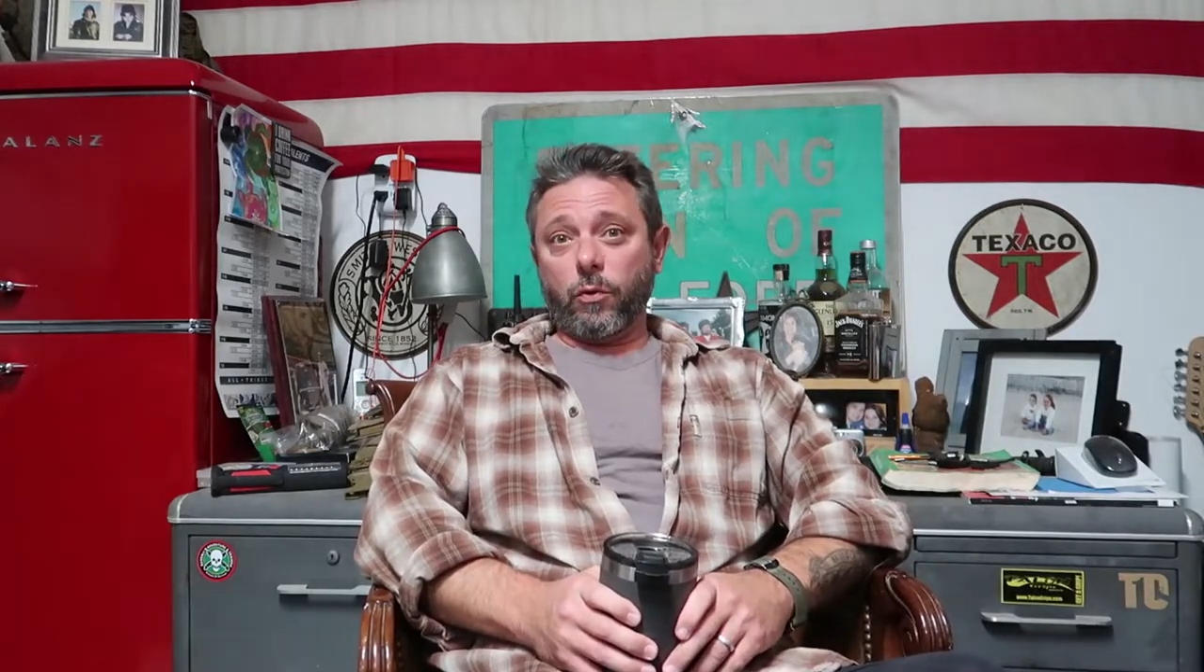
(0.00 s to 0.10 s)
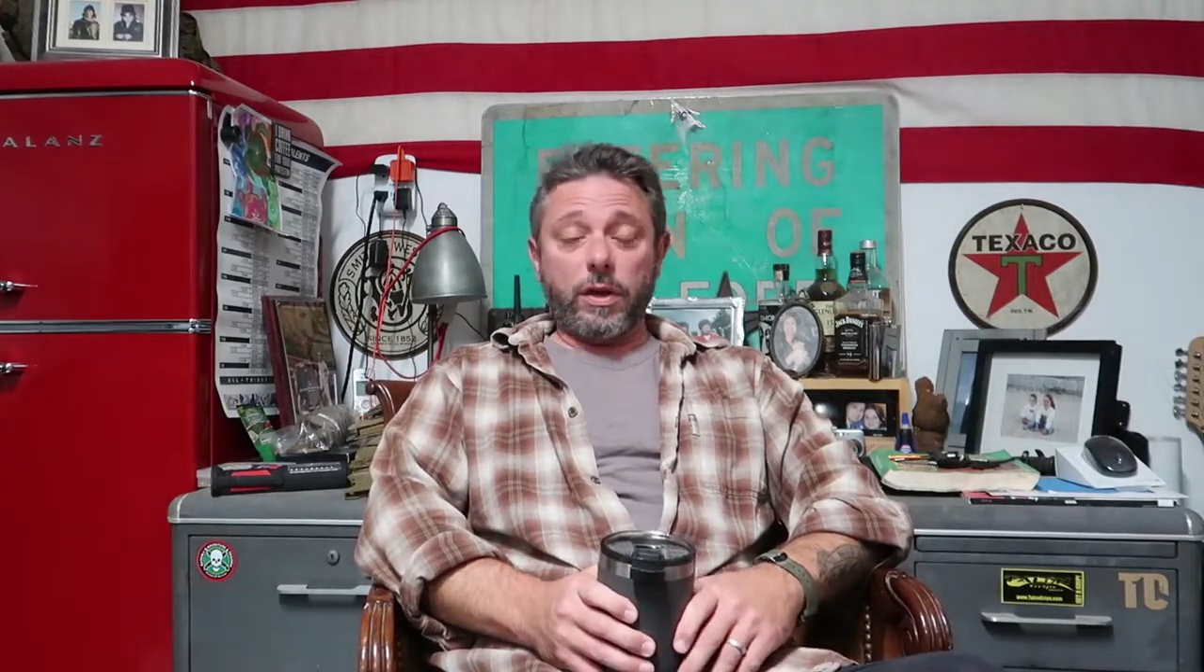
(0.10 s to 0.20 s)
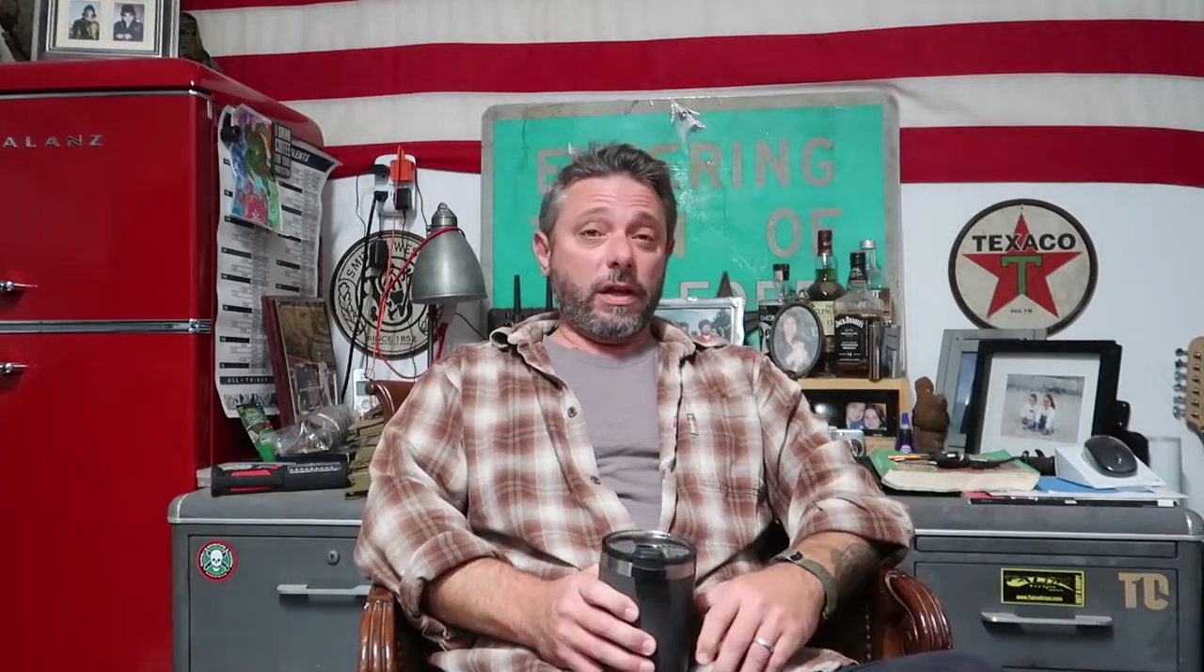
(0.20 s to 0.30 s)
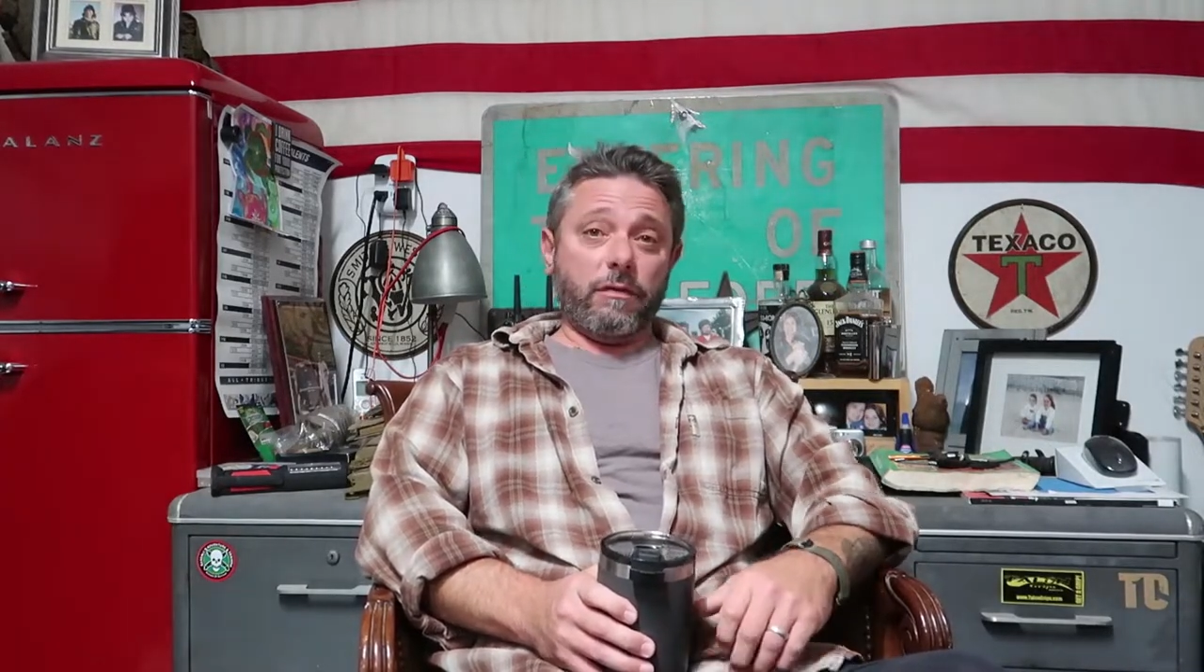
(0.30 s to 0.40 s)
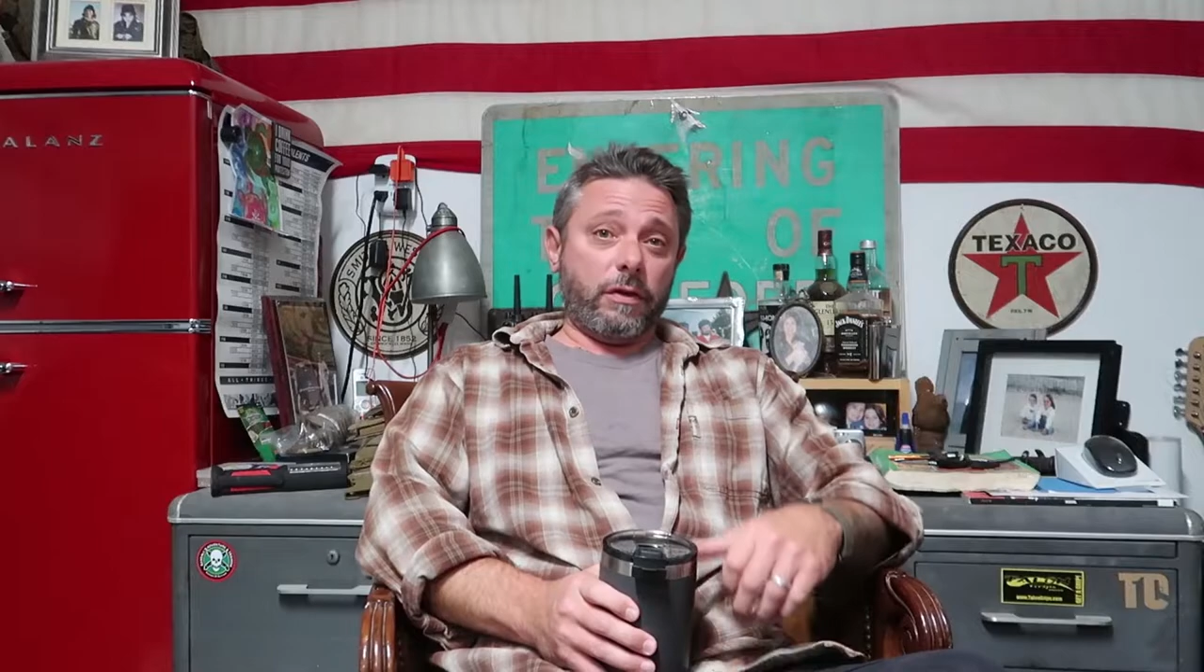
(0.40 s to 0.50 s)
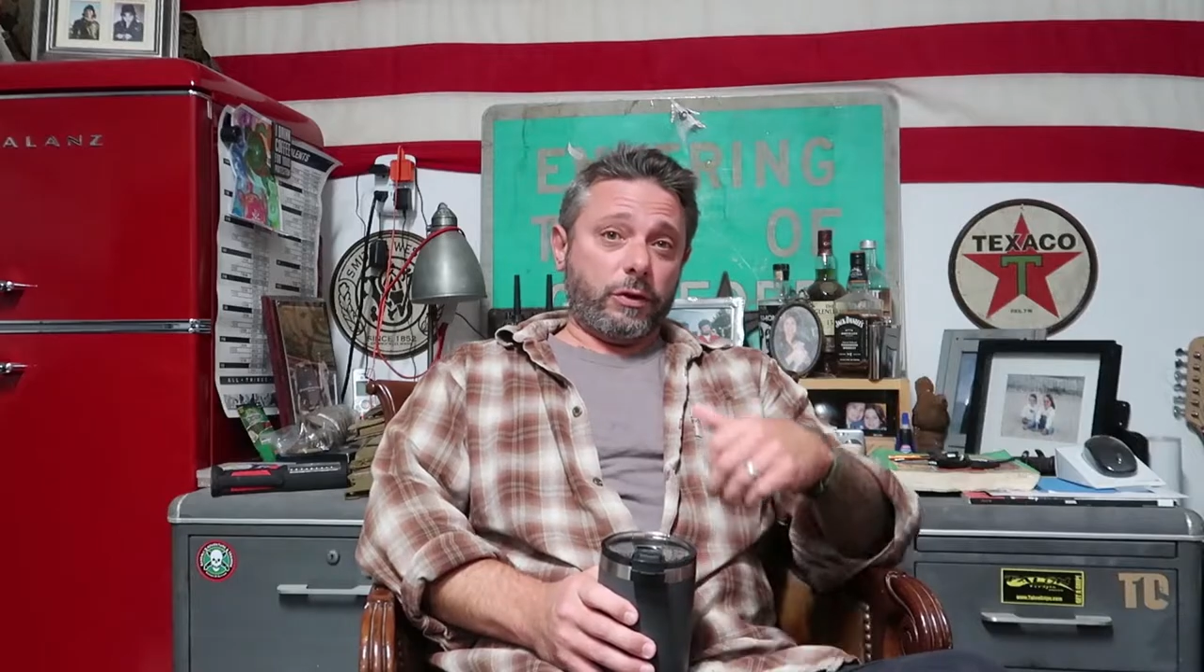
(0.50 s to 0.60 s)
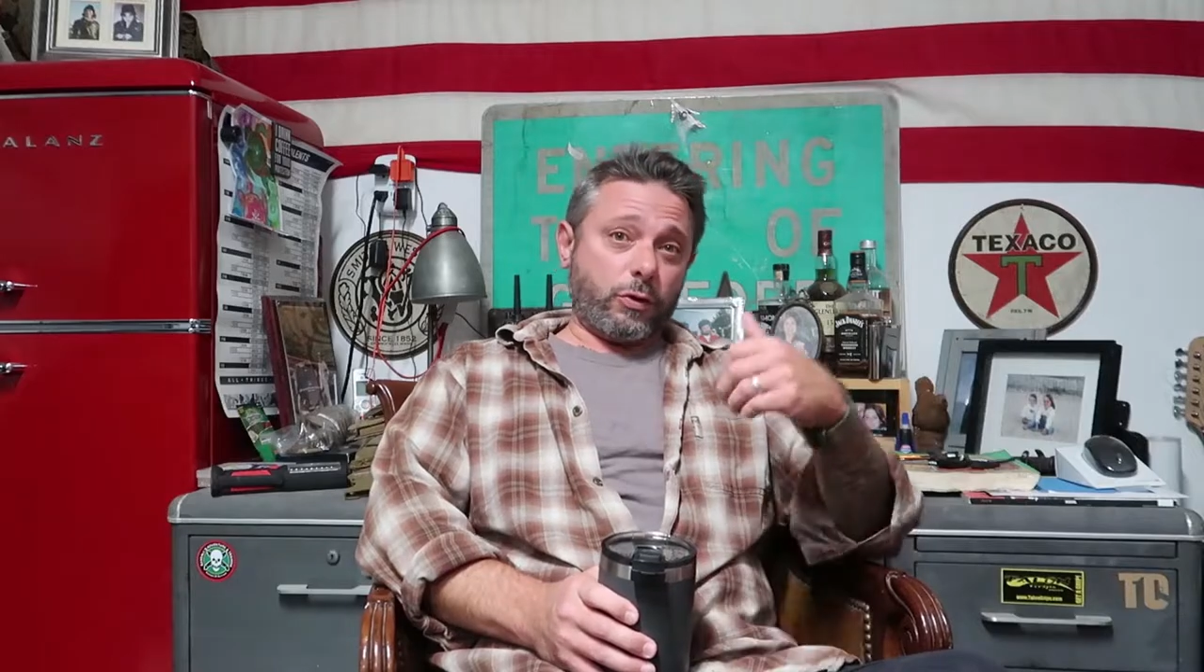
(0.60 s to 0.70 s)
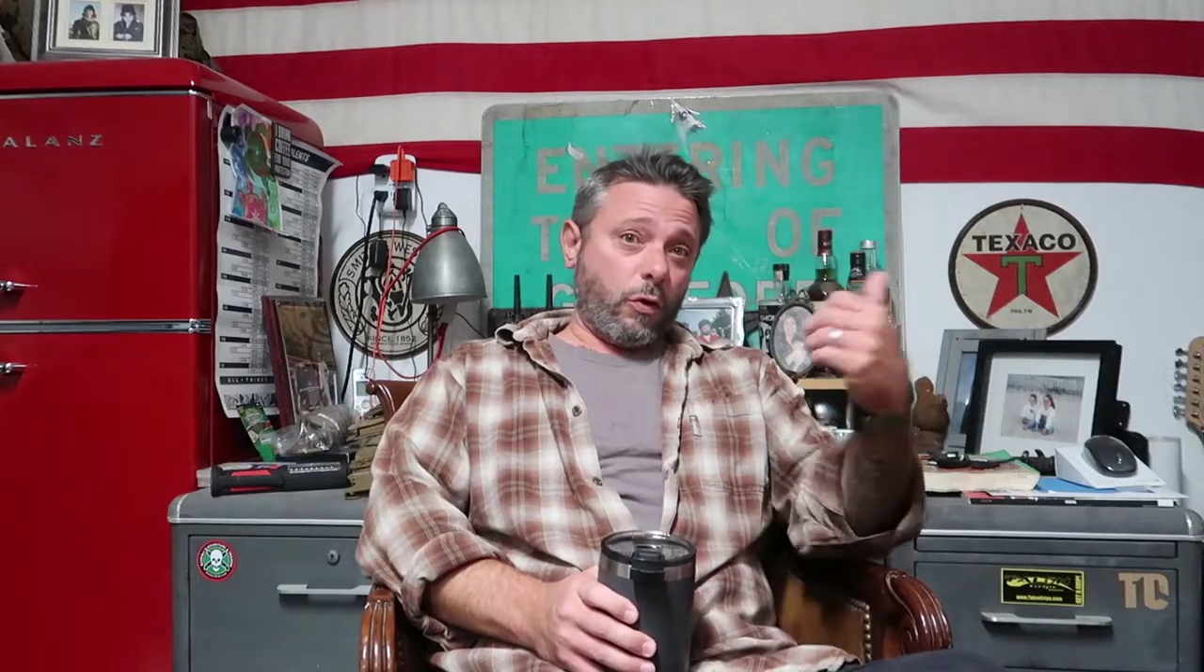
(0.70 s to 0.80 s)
we even